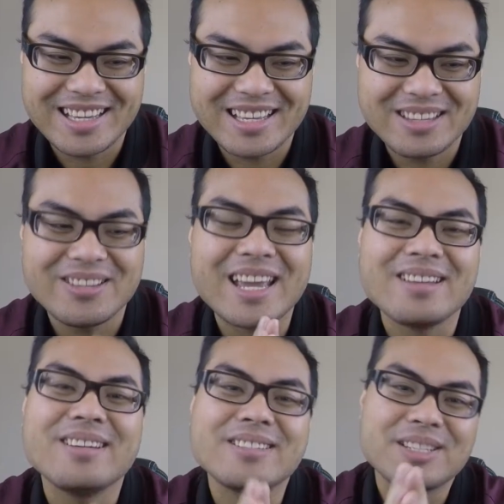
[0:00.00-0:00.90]
to get
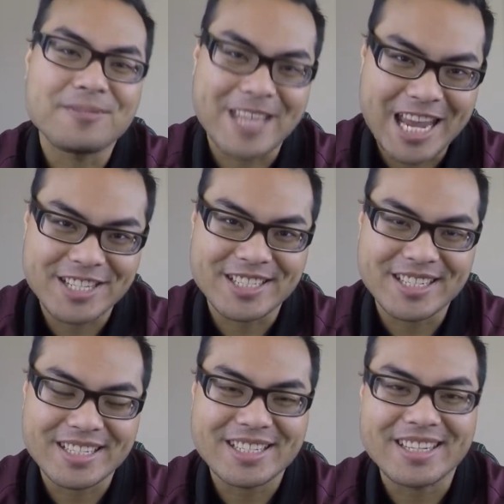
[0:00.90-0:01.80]
another
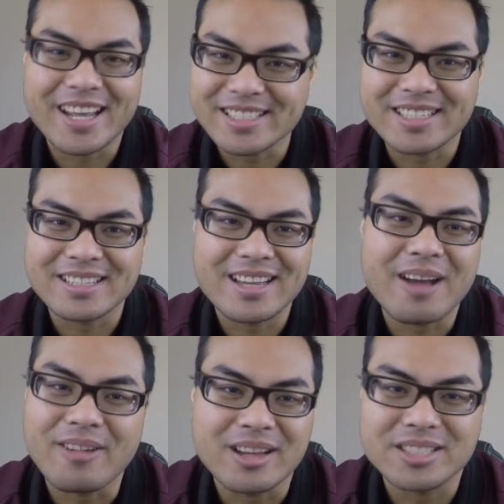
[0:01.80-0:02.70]
certification. Yes, you
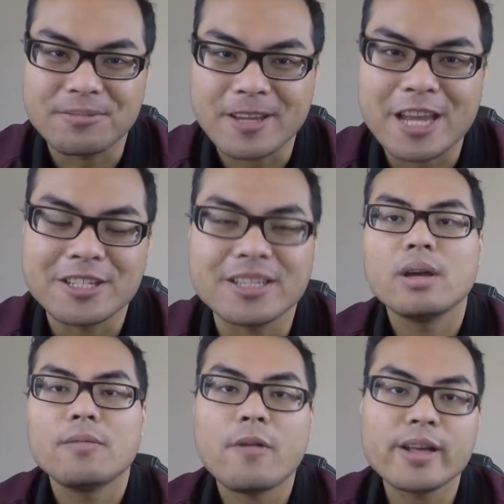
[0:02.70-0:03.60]
have a lot of certification.
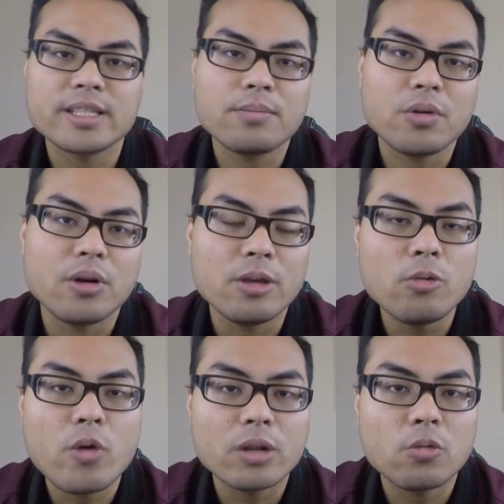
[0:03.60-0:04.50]
For example, if you
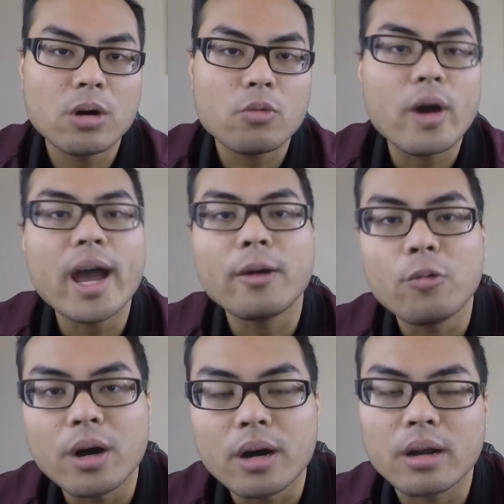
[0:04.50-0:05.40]
want to work where I
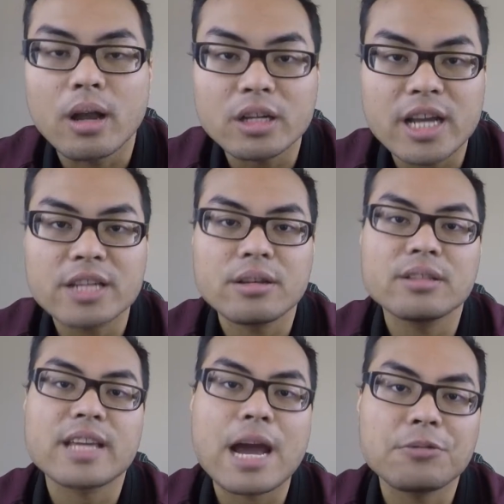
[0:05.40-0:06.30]
work, Los
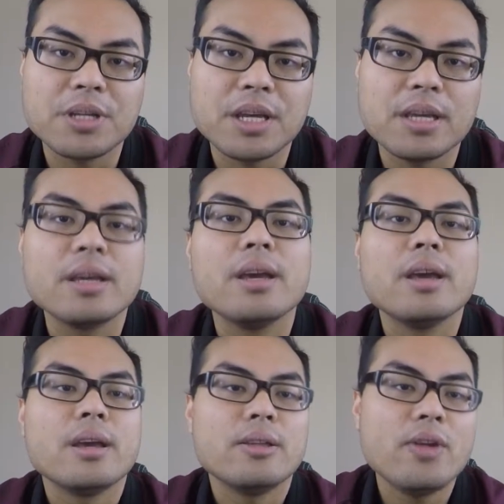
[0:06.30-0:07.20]
Angeles County,
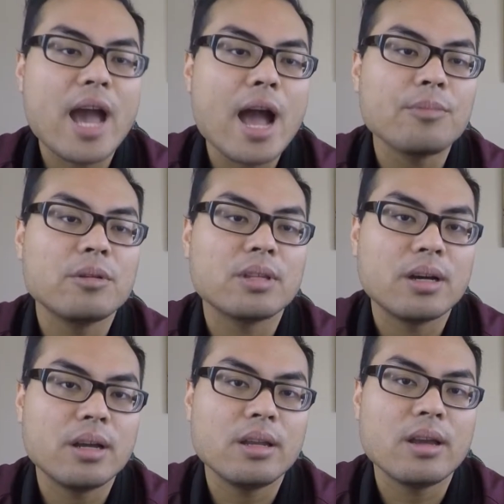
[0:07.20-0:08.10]
you have to
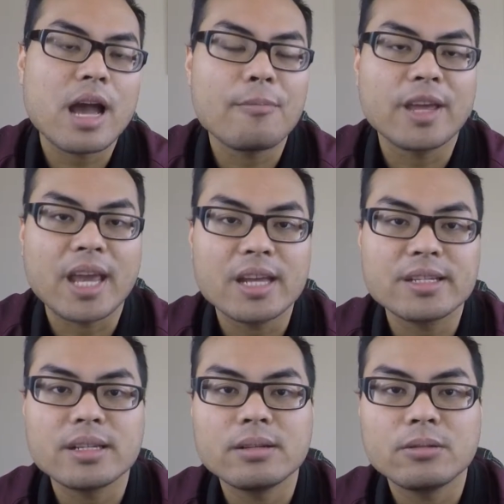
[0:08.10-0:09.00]
turn in your
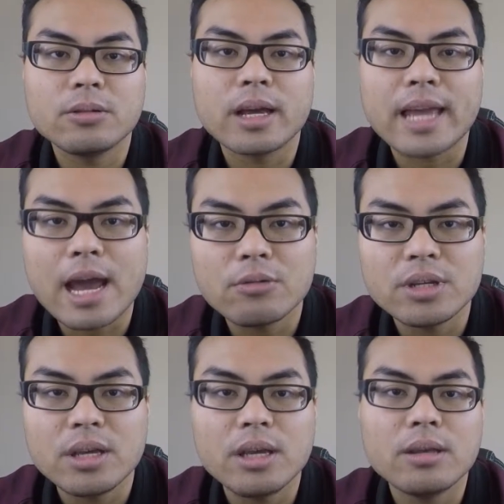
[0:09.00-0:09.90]
application to the
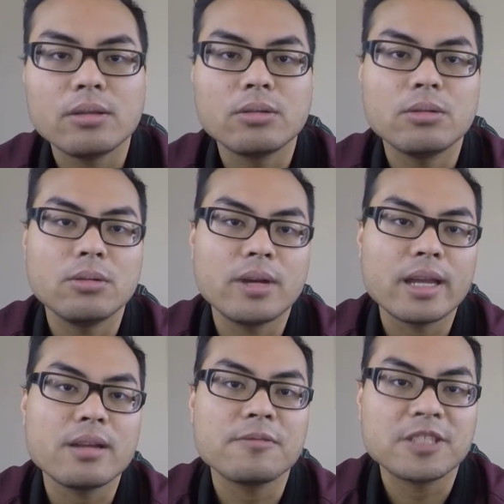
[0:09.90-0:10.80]
county to
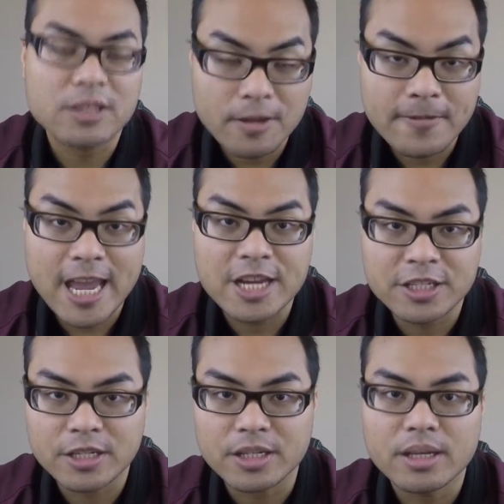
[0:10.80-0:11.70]
get your certification